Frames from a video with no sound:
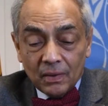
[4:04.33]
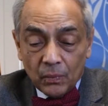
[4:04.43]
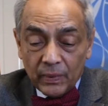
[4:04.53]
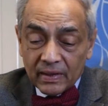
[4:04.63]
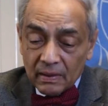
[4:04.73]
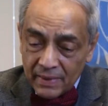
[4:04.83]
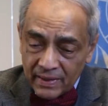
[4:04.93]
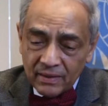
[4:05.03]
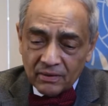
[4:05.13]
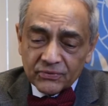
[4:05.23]
We
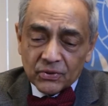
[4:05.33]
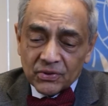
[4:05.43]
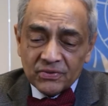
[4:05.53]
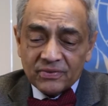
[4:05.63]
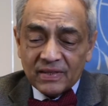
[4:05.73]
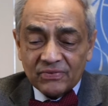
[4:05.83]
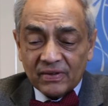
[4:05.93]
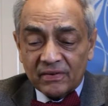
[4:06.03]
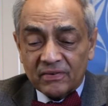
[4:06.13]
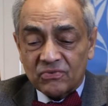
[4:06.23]
commend, of course, the
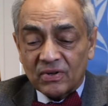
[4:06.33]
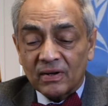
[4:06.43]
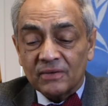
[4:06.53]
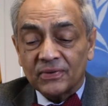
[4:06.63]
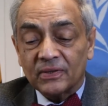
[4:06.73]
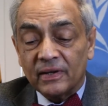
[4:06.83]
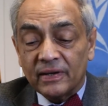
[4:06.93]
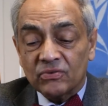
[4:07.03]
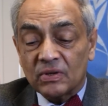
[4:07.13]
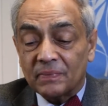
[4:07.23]
Secretary General for the
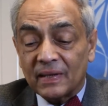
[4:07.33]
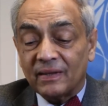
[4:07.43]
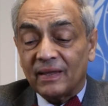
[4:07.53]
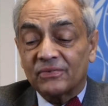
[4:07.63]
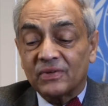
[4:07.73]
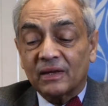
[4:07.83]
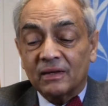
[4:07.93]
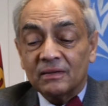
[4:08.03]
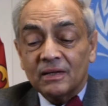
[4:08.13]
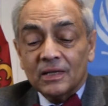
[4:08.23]
leadership that he has
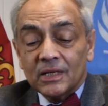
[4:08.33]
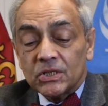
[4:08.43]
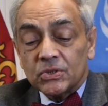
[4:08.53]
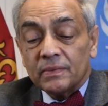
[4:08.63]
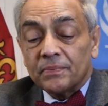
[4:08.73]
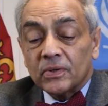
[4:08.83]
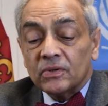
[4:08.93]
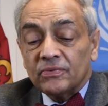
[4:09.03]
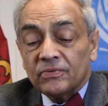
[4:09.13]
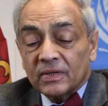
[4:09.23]
taken to
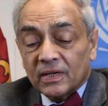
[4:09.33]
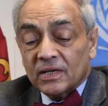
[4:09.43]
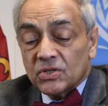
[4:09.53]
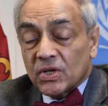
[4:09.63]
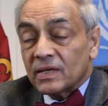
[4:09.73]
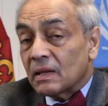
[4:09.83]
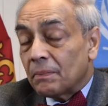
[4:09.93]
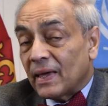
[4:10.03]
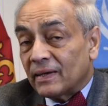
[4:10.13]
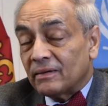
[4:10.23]
improve gender
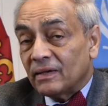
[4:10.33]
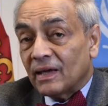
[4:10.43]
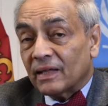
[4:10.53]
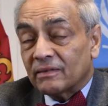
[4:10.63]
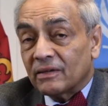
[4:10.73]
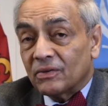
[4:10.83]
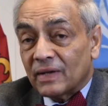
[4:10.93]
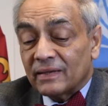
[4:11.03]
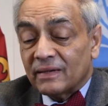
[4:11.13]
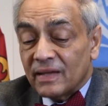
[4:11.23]
parity at the
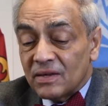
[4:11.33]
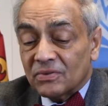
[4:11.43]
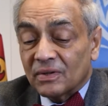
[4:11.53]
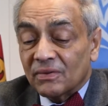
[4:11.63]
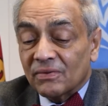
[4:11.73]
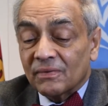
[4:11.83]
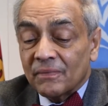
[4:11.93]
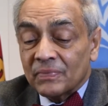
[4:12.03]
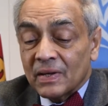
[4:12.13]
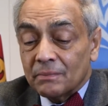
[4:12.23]
United Nations,
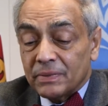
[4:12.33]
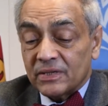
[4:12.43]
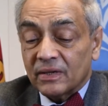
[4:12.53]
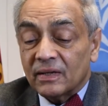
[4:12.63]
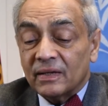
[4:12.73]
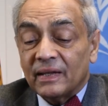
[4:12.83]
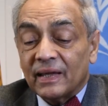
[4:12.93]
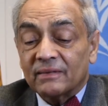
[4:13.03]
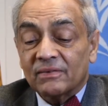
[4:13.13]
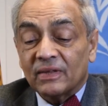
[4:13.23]
particularly
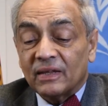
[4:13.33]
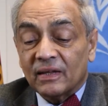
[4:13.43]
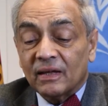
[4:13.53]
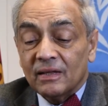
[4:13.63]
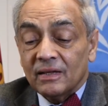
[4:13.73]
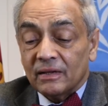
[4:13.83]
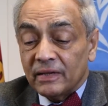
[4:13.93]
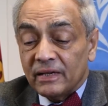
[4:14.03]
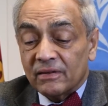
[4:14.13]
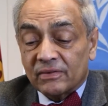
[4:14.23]
at the senior
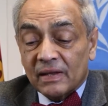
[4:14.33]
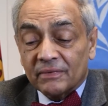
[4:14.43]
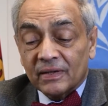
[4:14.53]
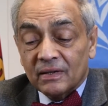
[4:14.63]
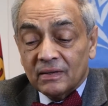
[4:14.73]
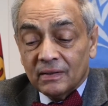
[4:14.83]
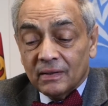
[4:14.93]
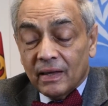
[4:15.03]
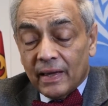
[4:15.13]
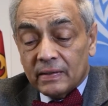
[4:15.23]
leaders level
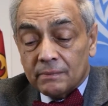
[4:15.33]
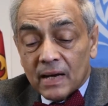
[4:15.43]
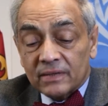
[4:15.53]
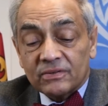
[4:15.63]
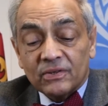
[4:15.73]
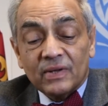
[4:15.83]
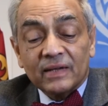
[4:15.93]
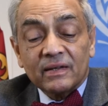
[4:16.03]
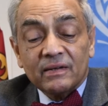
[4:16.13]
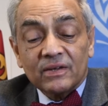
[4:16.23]
and amongst the
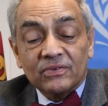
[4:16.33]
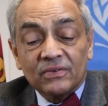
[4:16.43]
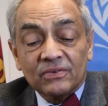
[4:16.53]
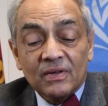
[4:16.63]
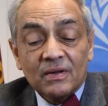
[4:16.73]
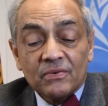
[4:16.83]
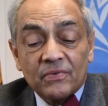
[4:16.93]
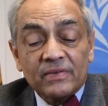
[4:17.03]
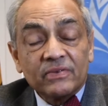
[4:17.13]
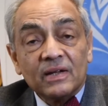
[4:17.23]
United Nations
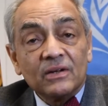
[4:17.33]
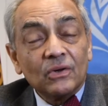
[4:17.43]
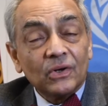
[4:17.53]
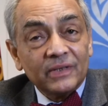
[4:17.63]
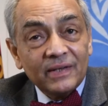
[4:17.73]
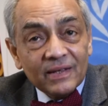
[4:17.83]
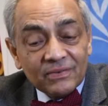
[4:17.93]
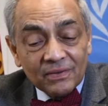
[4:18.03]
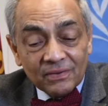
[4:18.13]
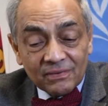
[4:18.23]
resident
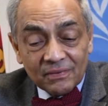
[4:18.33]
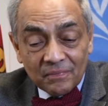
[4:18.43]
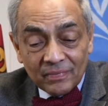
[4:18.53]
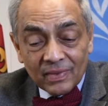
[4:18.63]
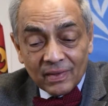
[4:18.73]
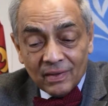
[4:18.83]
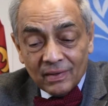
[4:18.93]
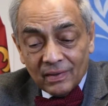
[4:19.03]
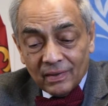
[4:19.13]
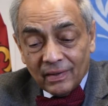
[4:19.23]
coordinators.
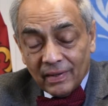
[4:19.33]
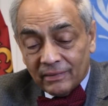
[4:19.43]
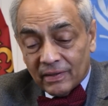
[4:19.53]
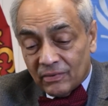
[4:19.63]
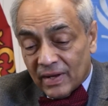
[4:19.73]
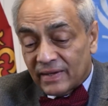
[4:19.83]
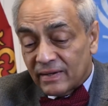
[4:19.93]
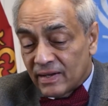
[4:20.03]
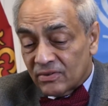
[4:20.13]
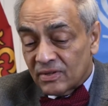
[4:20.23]
In the
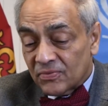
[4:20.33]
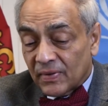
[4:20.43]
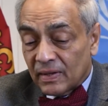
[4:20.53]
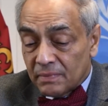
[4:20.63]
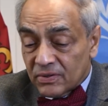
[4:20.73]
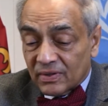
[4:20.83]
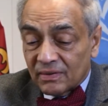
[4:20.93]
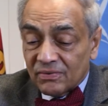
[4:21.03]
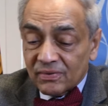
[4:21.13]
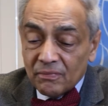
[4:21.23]
United Nations field
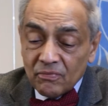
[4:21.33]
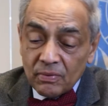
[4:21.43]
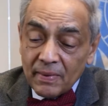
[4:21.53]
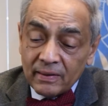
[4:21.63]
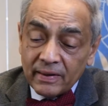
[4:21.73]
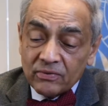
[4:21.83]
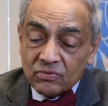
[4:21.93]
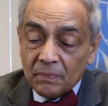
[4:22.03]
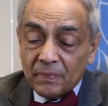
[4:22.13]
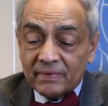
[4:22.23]
missions, women
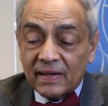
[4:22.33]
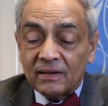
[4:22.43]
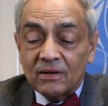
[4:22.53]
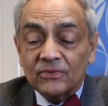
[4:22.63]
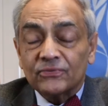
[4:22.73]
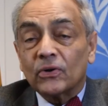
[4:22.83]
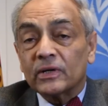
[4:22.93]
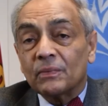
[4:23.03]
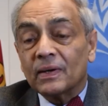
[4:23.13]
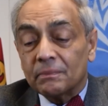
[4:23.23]
leadership is at
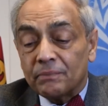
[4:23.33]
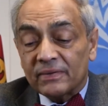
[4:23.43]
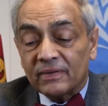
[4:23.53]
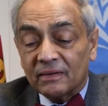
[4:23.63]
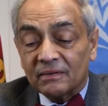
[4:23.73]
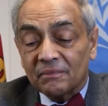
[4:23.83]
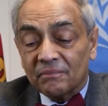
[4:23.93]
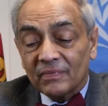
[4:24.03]
41%.